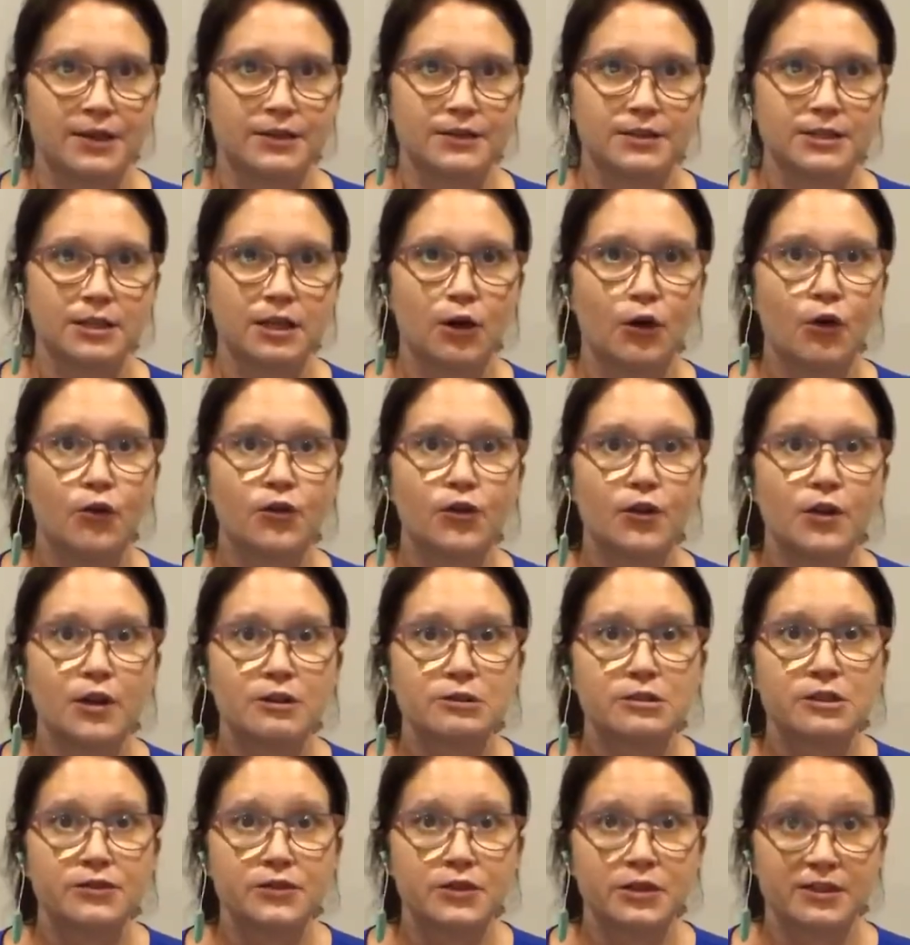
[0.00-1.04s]
So for
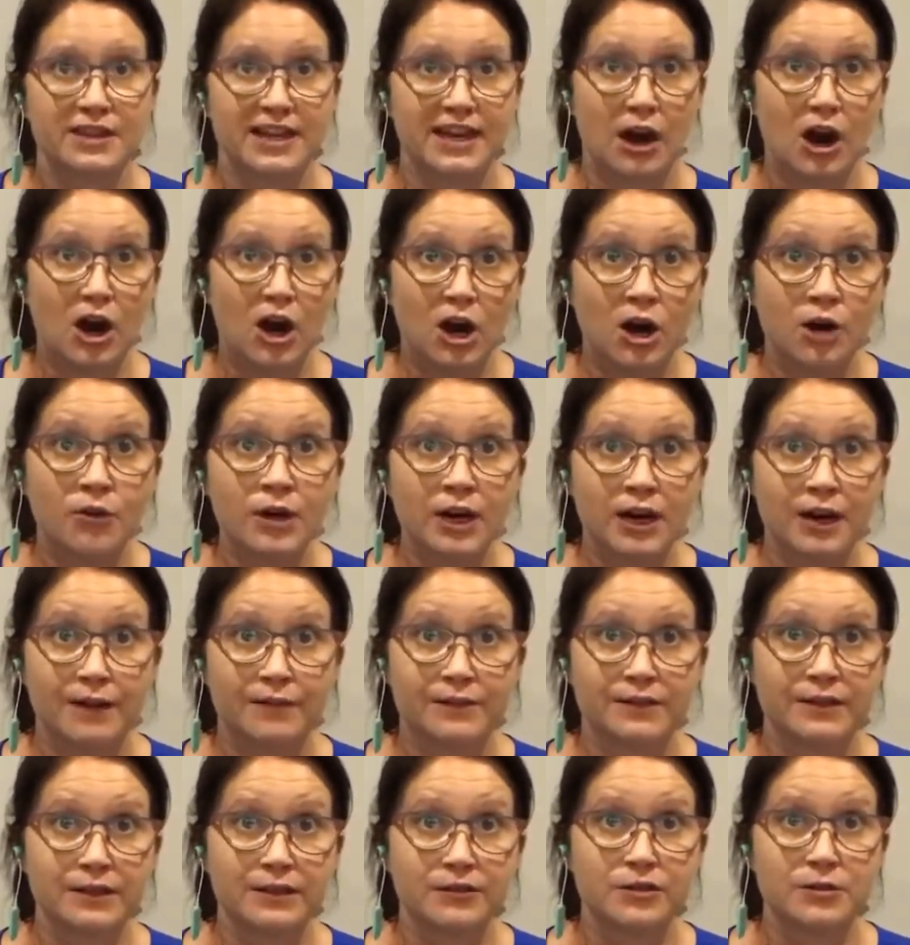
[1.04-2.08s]
those of you that are
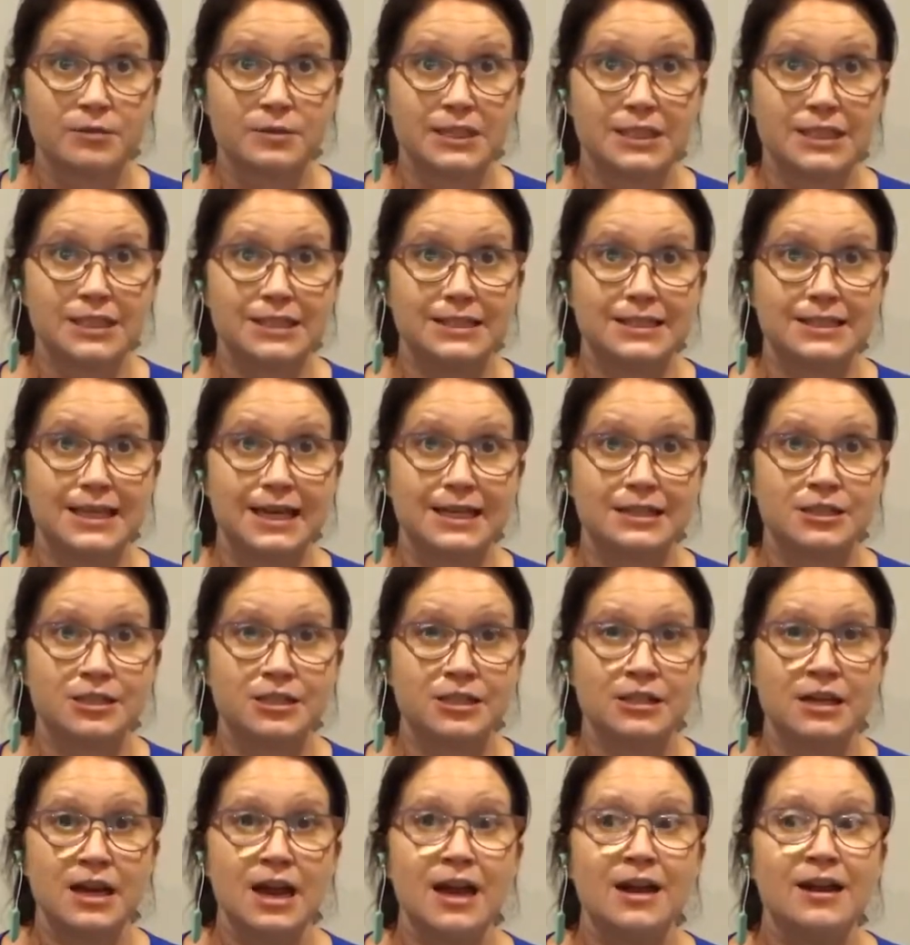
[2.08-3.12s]
recovering from a
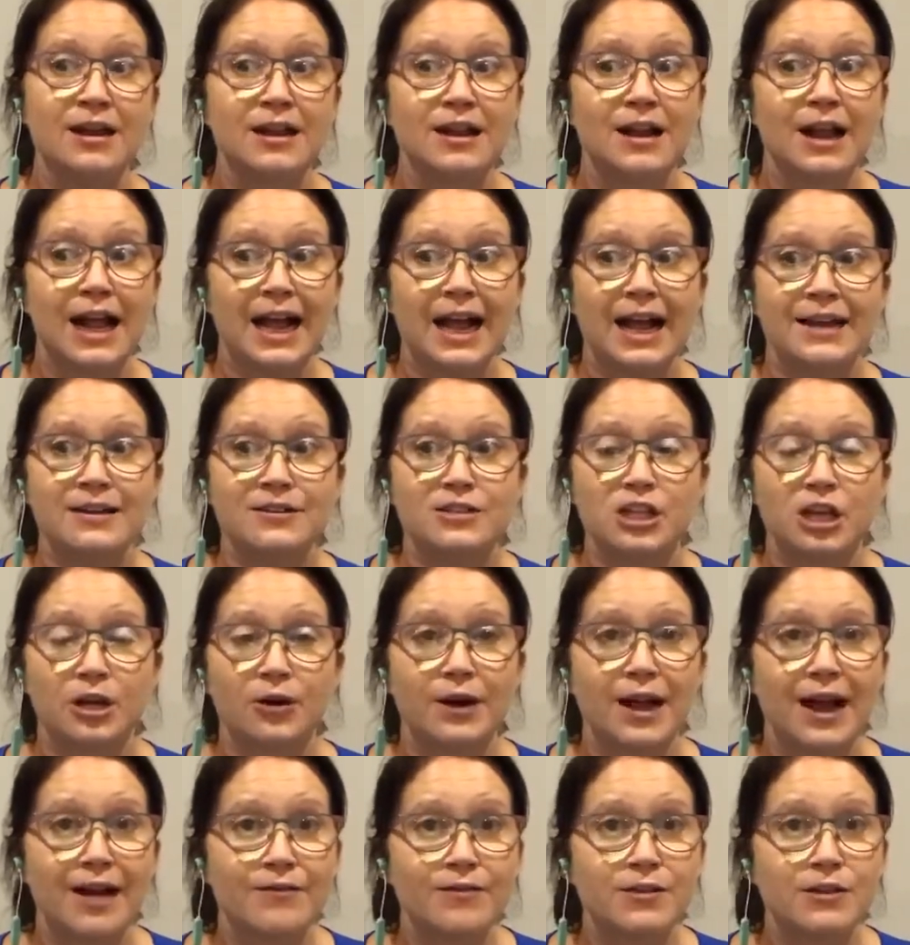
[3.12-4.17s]
C-section and
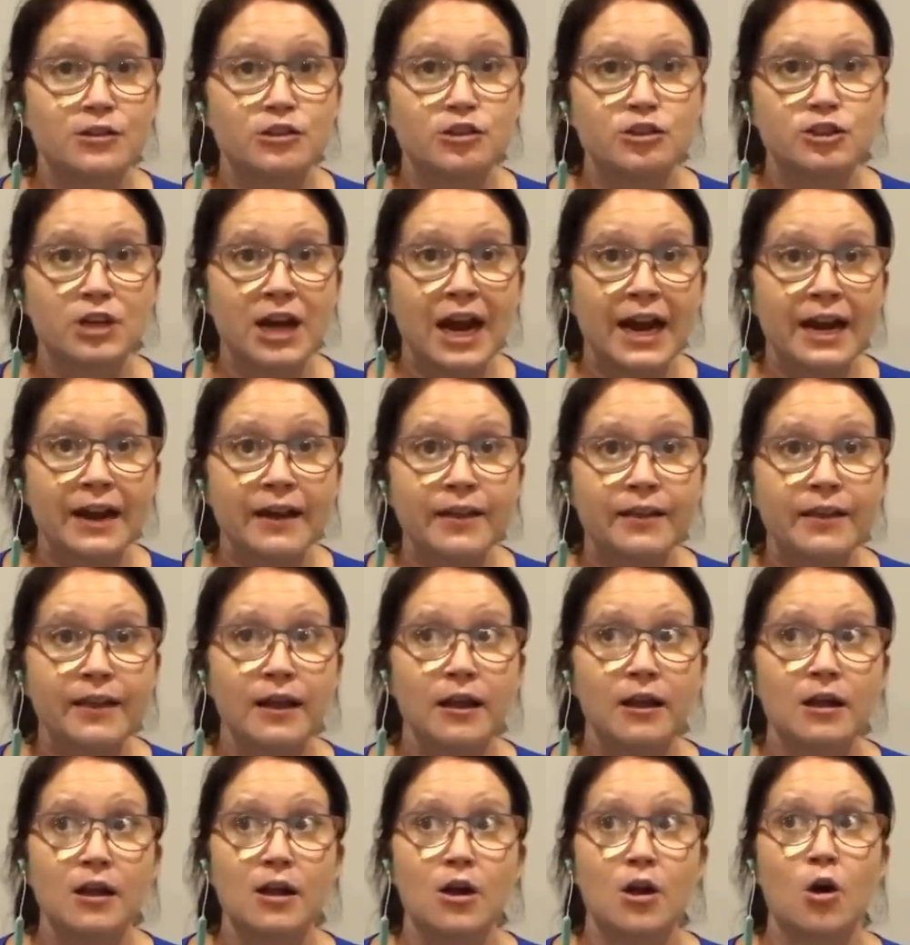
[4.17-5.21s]
don't have the strength
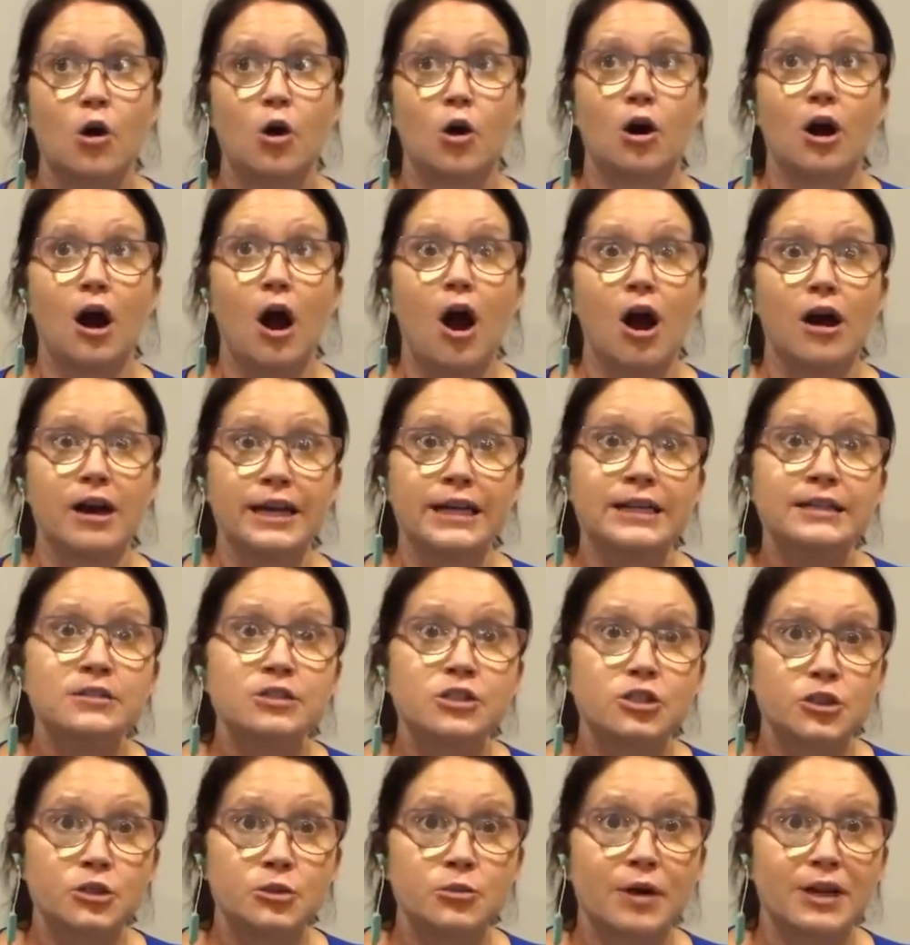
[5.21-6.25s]
or are in
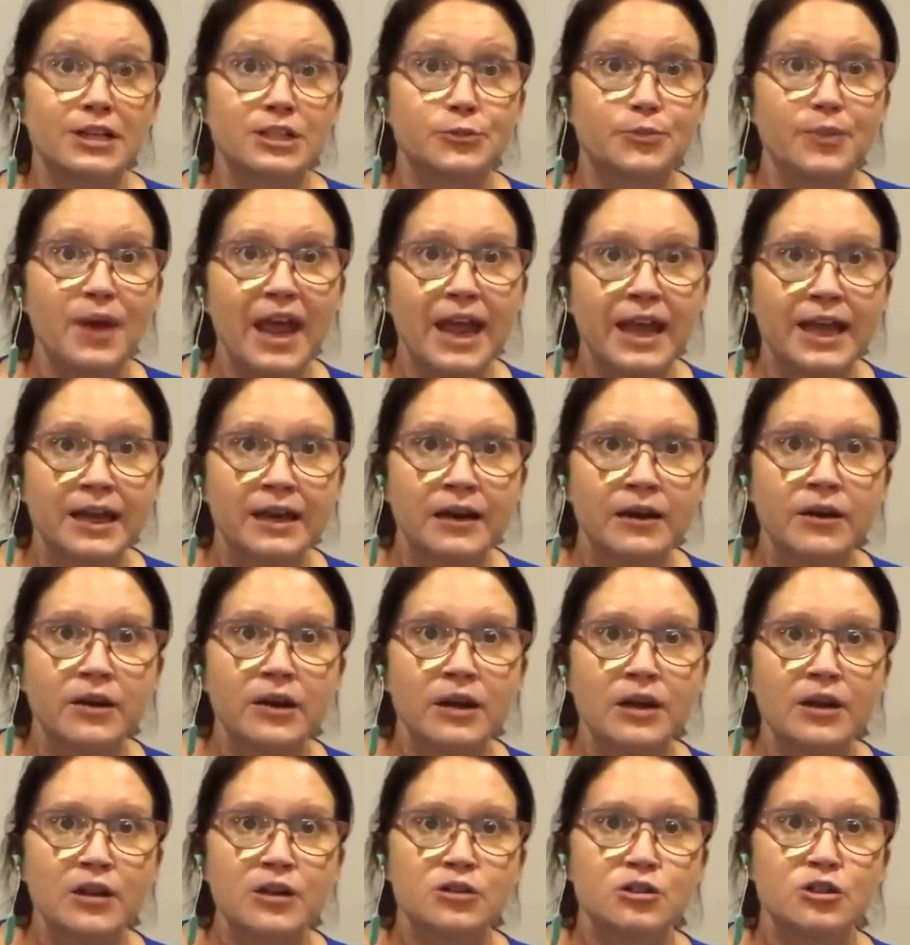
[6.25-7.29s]
too much pain
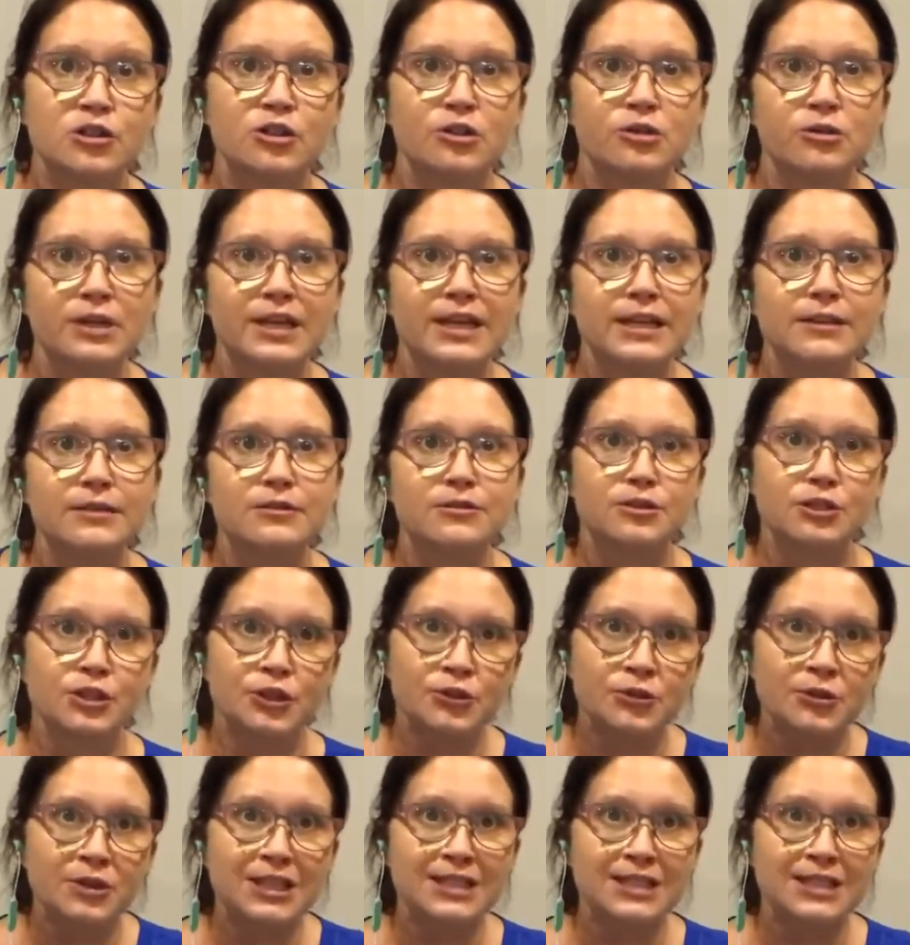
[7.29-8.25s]
to do